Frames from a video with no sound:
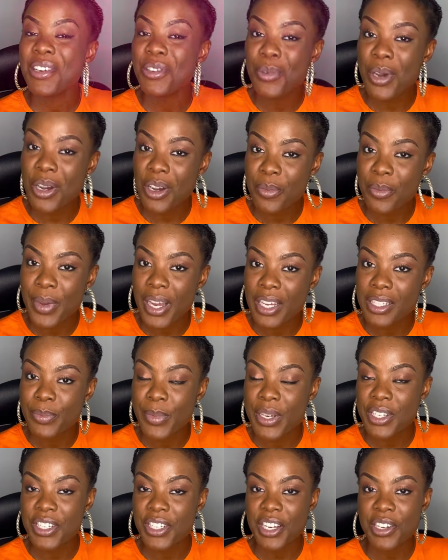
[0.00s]
welcome back to
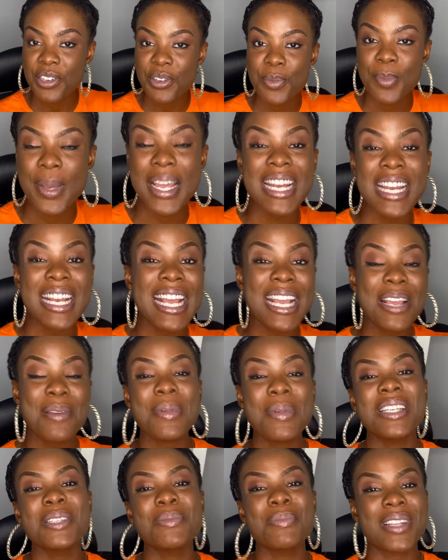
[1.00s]
my channel. My
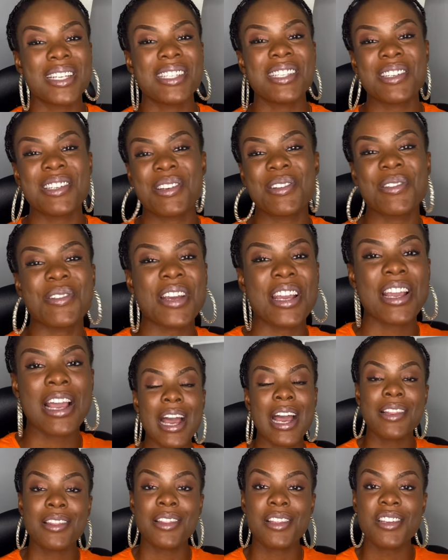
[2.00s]
name is Blessyn Kure
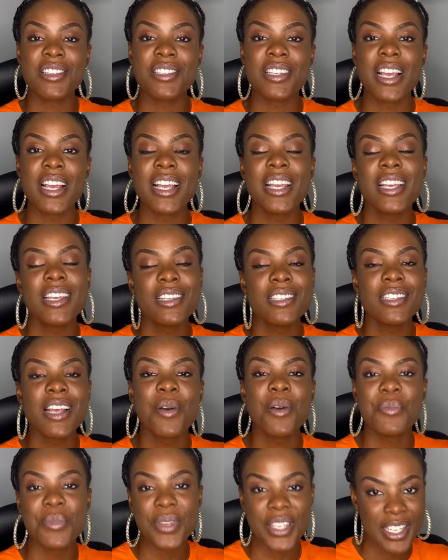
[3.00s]
and this is
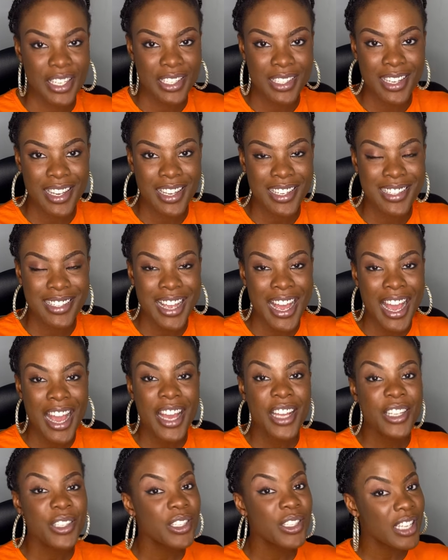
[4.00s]
Beginners.
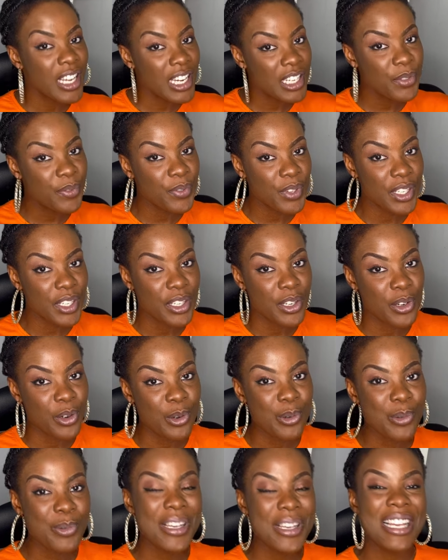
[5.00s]
Today's
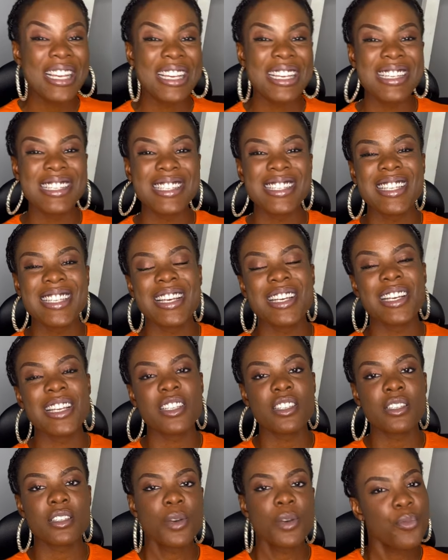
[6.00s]
video is
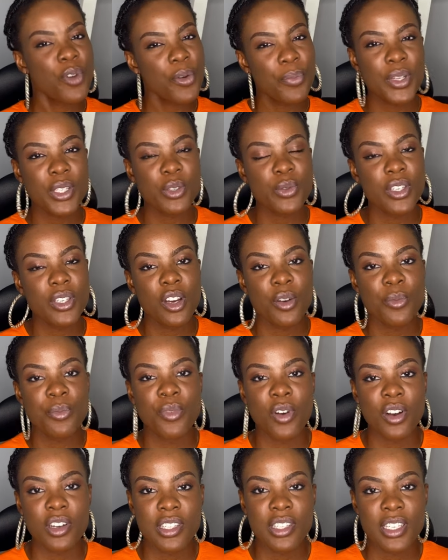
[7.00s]
somewhere between
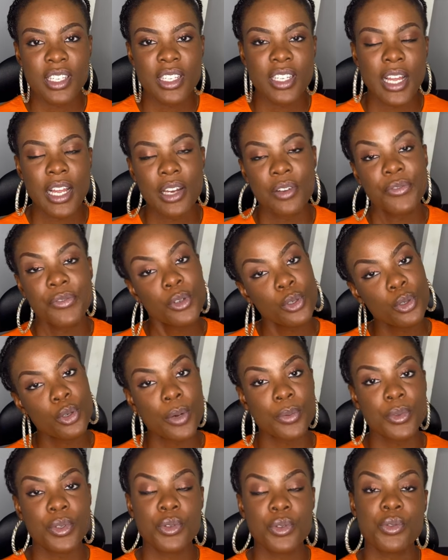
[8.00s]
unboxing and a
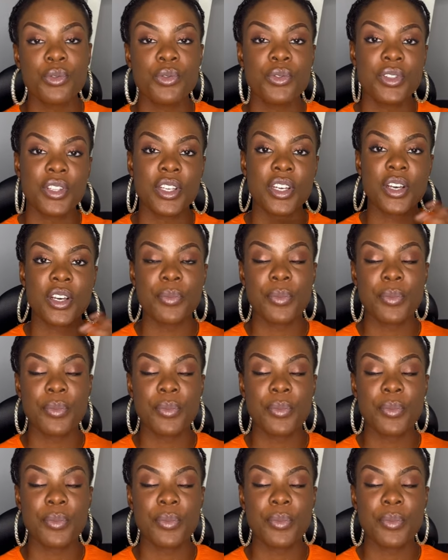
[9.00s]
follow-up to the